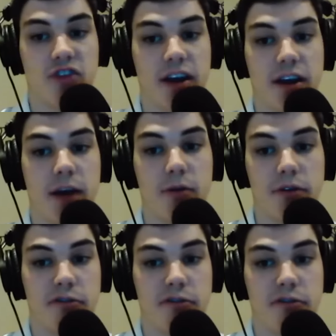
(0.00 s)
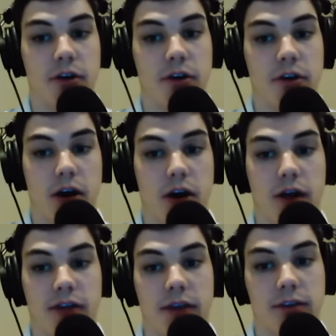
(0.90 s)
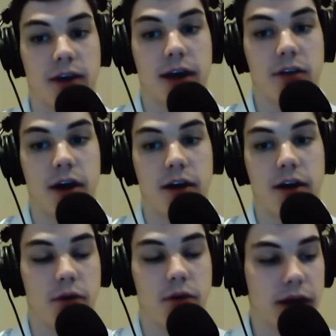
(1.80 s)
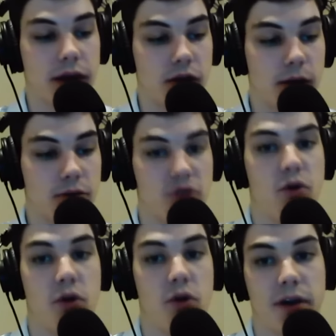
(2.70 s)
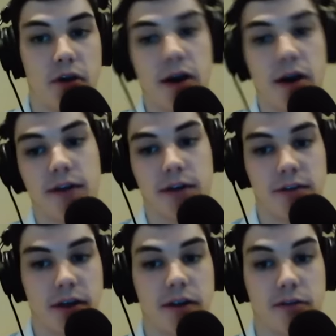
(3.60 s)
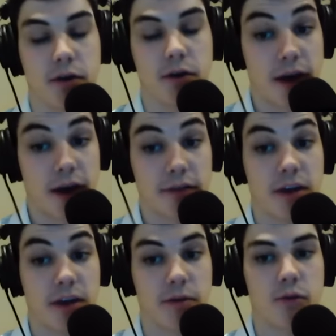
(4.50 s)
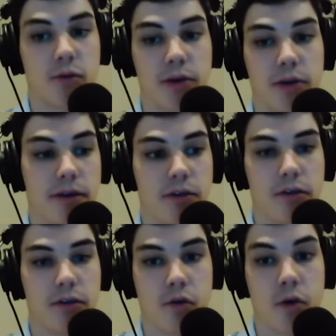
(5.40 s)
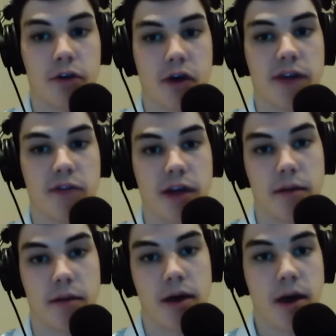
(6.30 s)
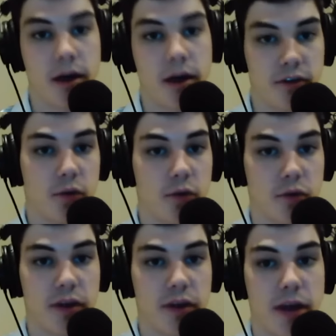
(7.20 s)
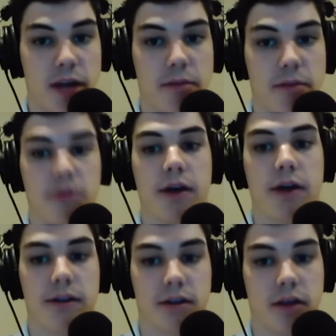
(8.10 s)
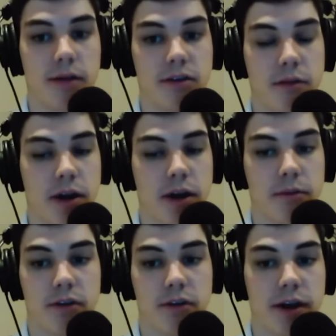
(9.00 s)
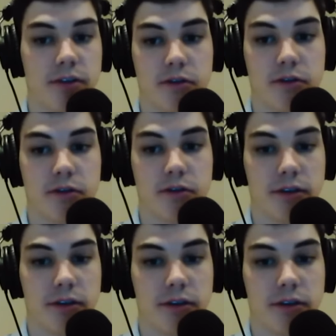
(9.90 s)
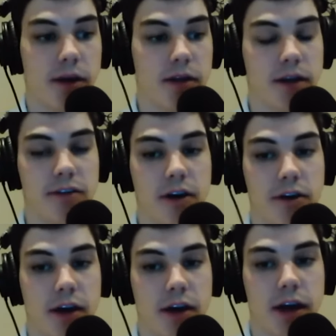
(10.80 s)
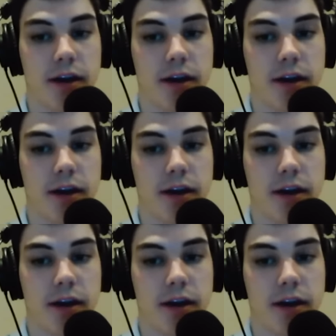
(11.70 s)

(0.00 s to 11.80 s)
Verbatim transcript: a couple of defenders and take off down the sideline and really get Clemson rolling there on offense late in the first half set, but really pivotal scoring drive for them. So it was one of the many big plays that Clemson made on both sides of the football tonight, but I thought Deon Cain